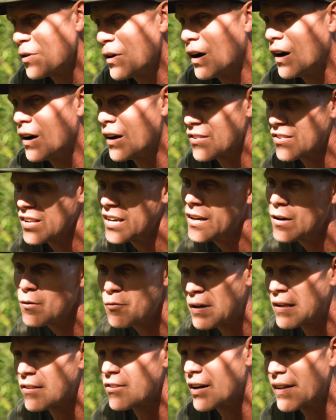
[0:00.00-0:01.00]
hearts
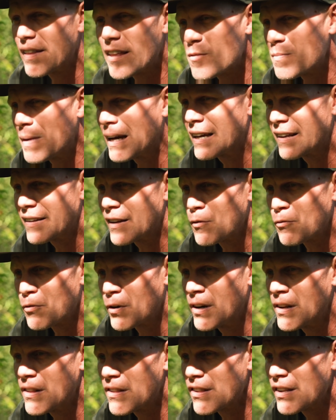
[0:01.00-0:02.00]
things like this make a
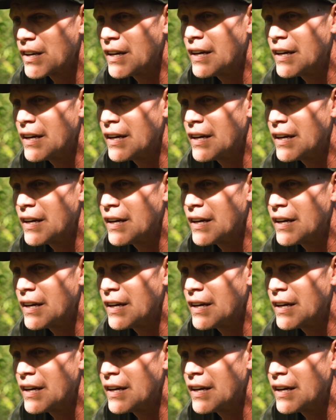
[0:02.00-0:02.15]
difference.